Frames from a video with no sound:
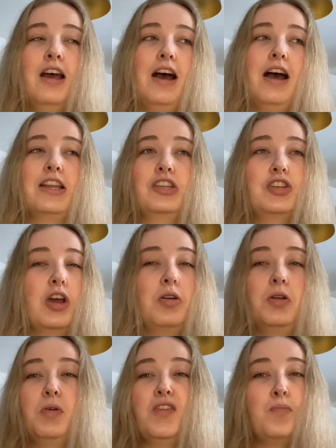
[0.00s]
I don't
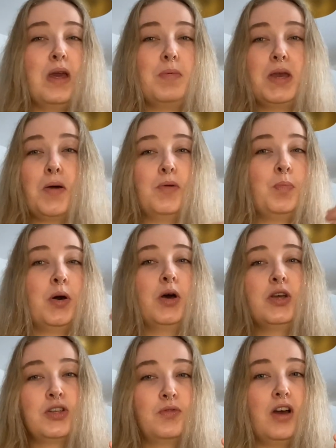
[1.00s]
know if maybe I would
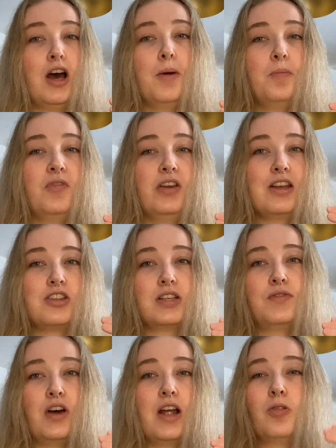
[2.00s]
push up
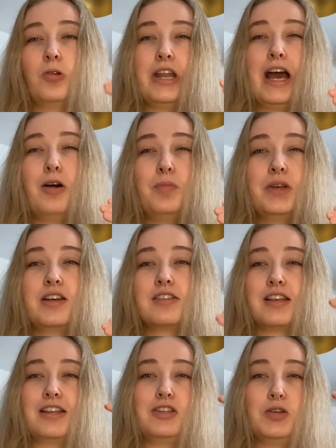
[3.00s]
VHS Viral now, because
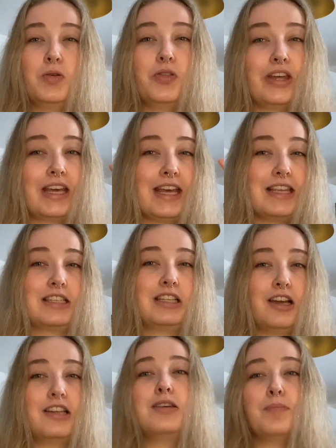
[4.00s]
I do think it is
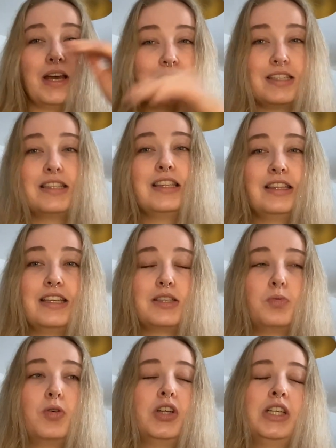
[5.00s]
slightly better than this
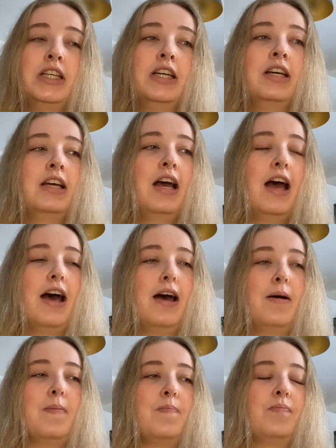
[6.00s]
one.
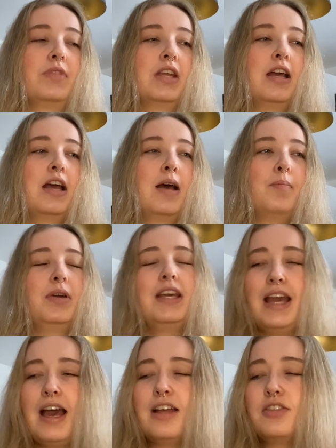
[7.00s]
But
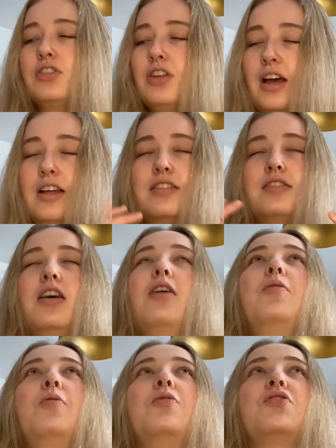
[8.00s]
yeah,
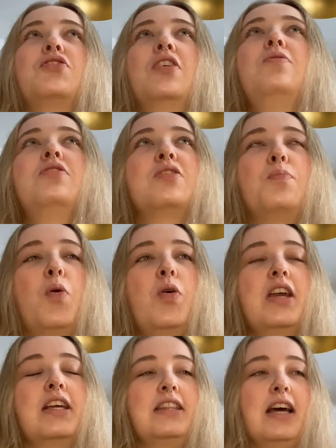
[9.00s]
so
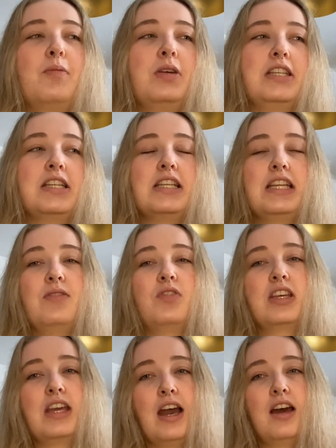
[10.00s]
disappointed that we didn't
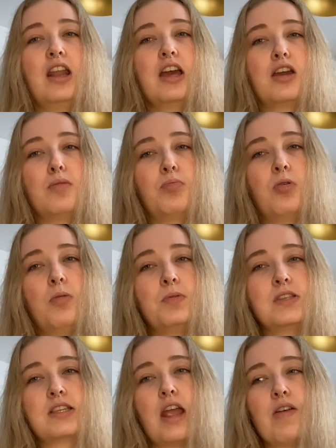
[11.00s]
even get like a proper
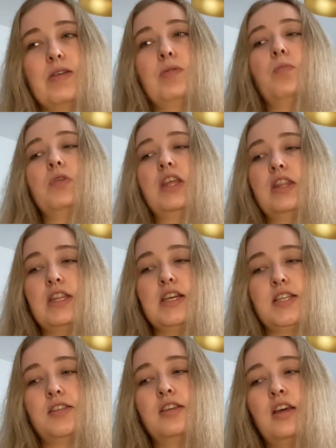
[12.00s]
scary one within
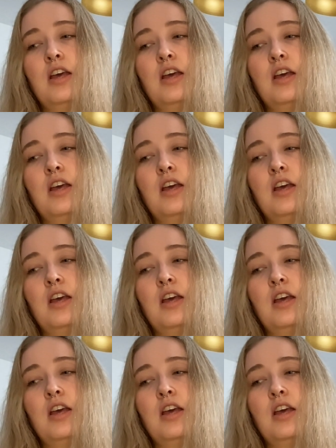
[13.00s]
this.